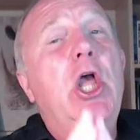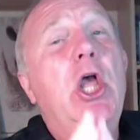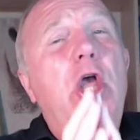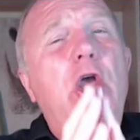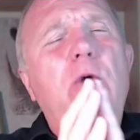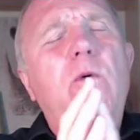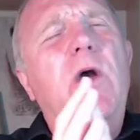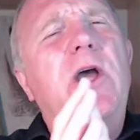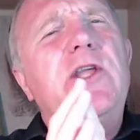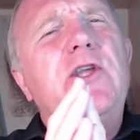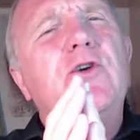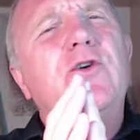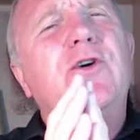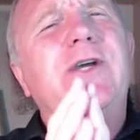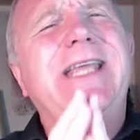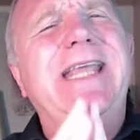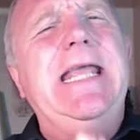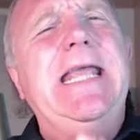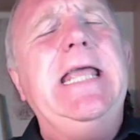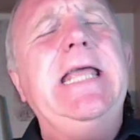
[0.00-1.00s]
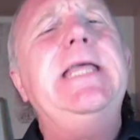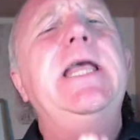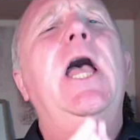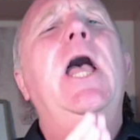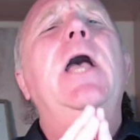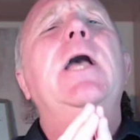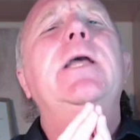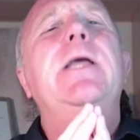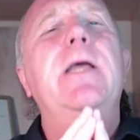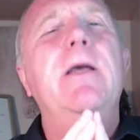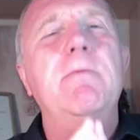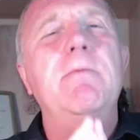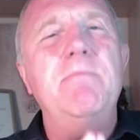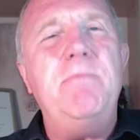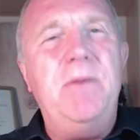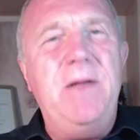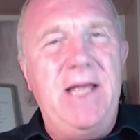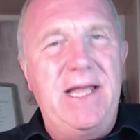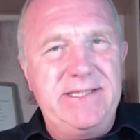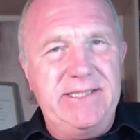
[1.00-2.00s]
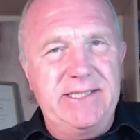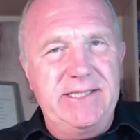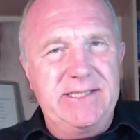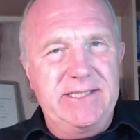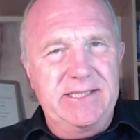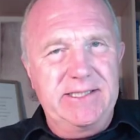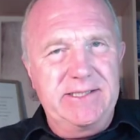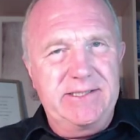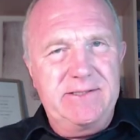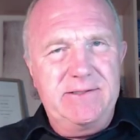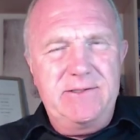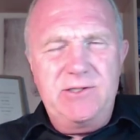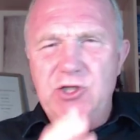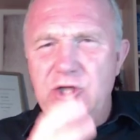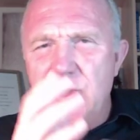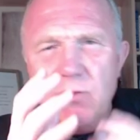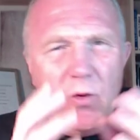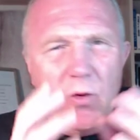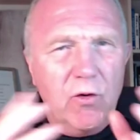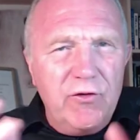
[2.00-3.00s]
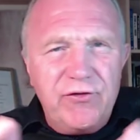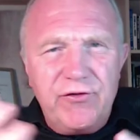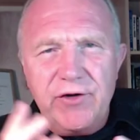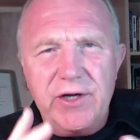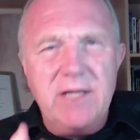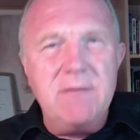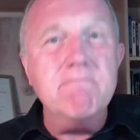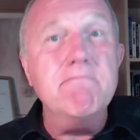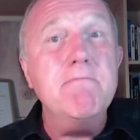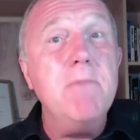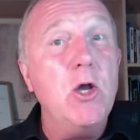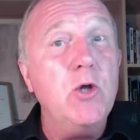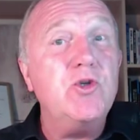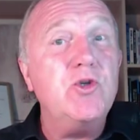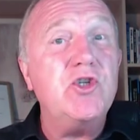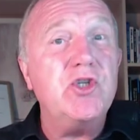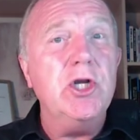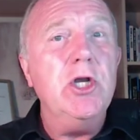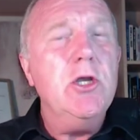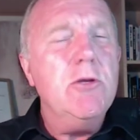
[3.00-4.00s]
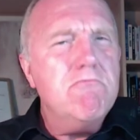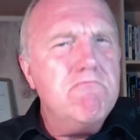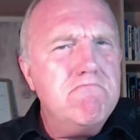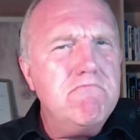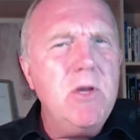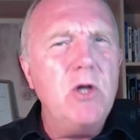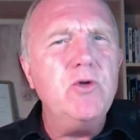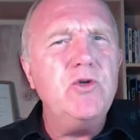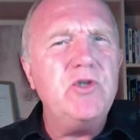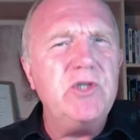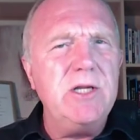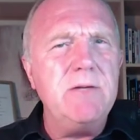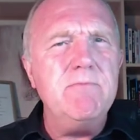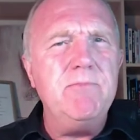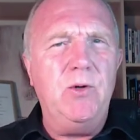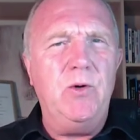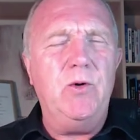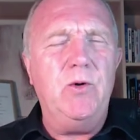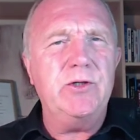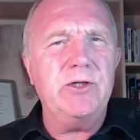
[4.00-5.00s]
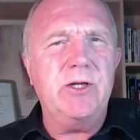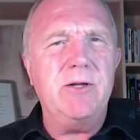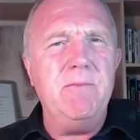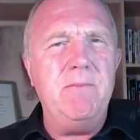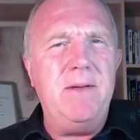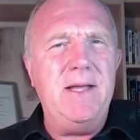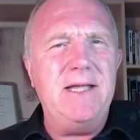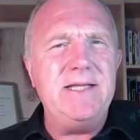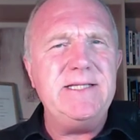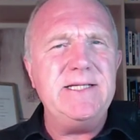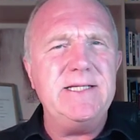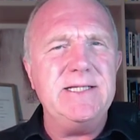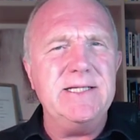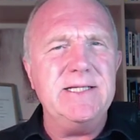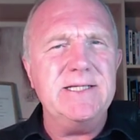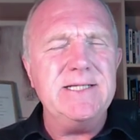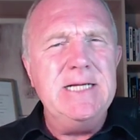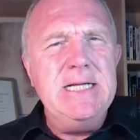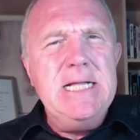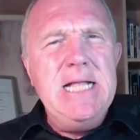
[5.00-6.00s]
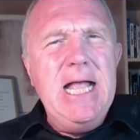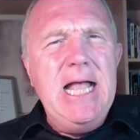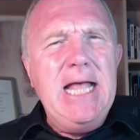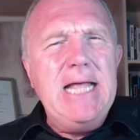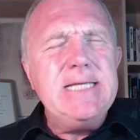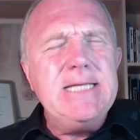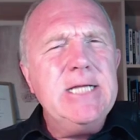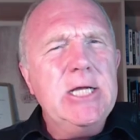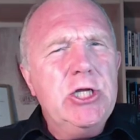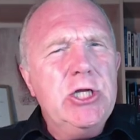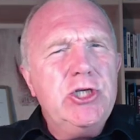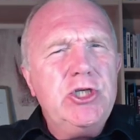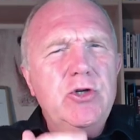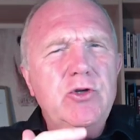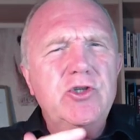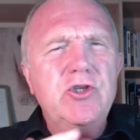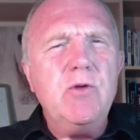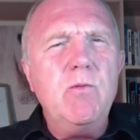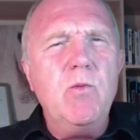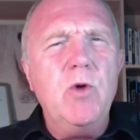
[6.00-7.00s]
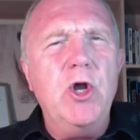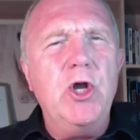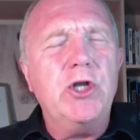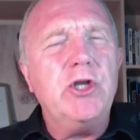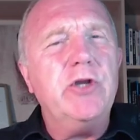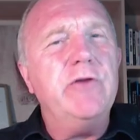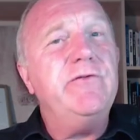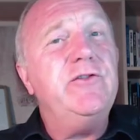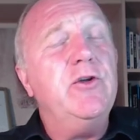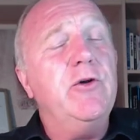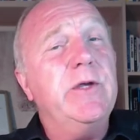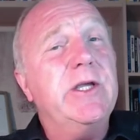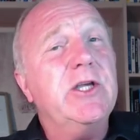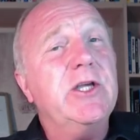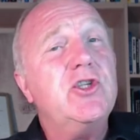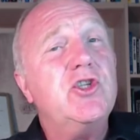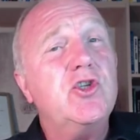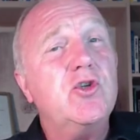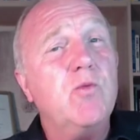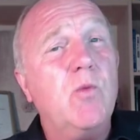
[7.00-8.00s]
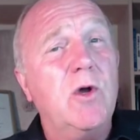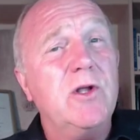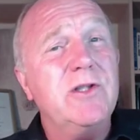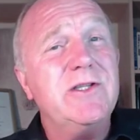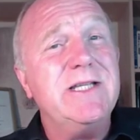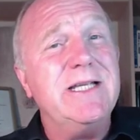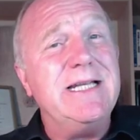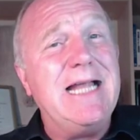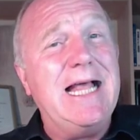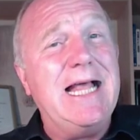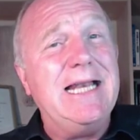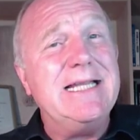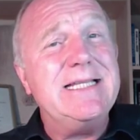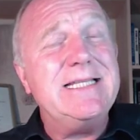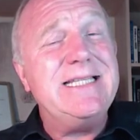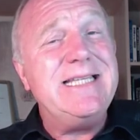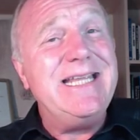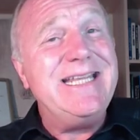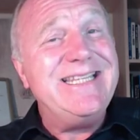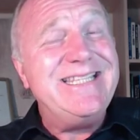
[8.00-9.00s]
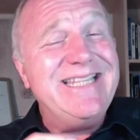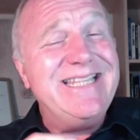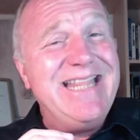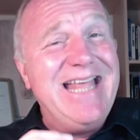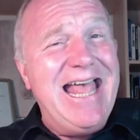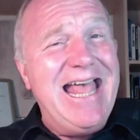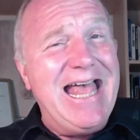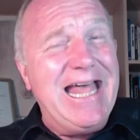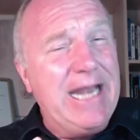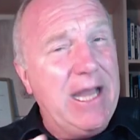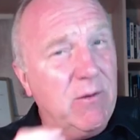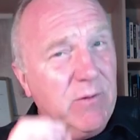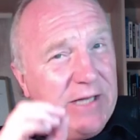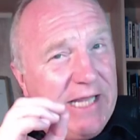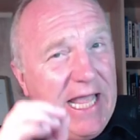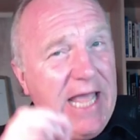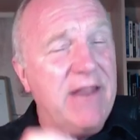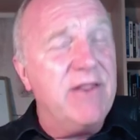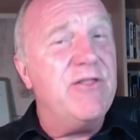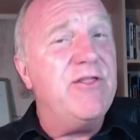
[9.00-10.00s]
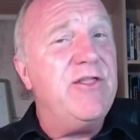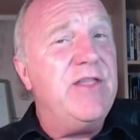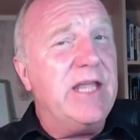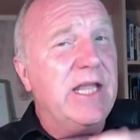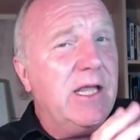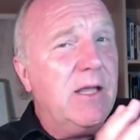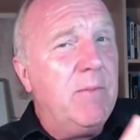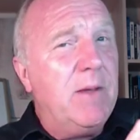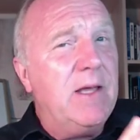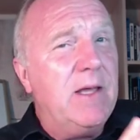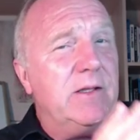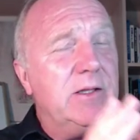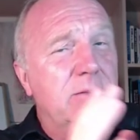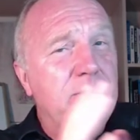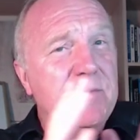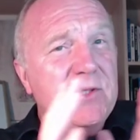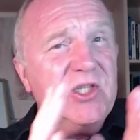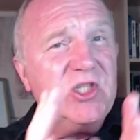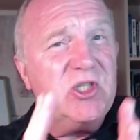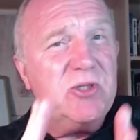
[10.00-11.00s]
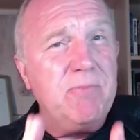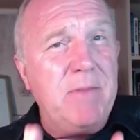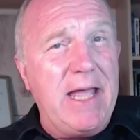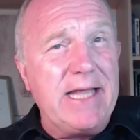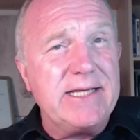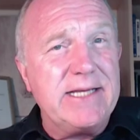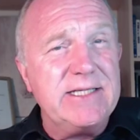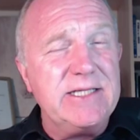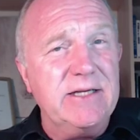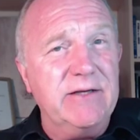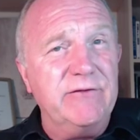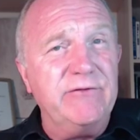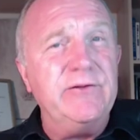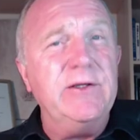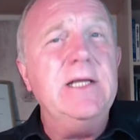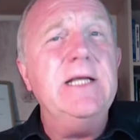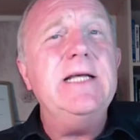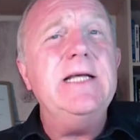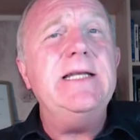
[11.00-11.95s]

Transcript: Who are your key competitors, 2 or 3 most important competitors, and do some work of doing a SWOT analysis there. Now again, think about the perspective.